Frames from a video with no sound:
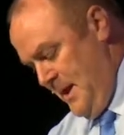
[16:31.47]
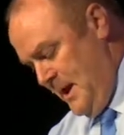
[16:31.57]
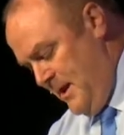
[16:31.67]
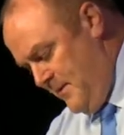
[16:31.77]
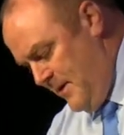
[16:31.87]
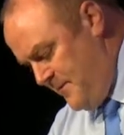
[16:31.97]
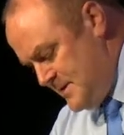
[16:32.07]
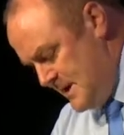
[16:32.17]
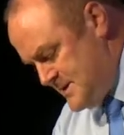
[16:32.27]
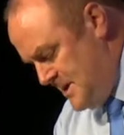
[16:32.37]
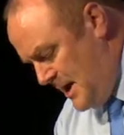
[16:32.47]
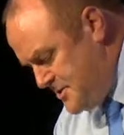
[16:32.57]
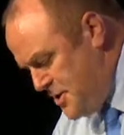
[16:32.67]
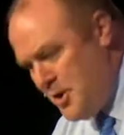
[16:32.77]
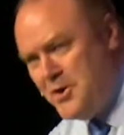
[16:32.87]
If it's
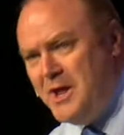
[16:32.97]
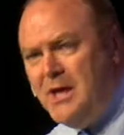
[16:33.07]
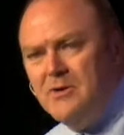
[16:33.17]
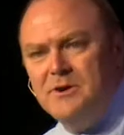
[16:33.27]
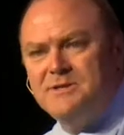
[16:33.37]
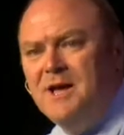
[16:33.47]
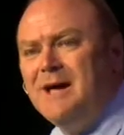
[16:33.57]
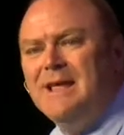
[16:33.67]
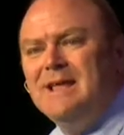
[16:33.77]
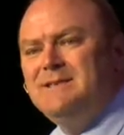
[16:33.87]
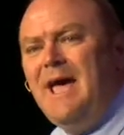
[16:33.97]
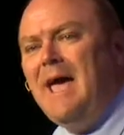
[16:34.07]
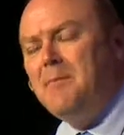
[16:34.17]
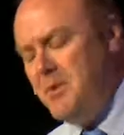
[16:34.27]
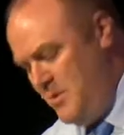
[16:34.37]
not dirty or it's not
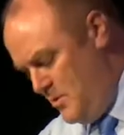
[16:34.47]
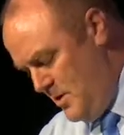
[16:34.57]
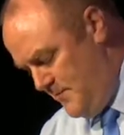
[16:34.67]
taboo,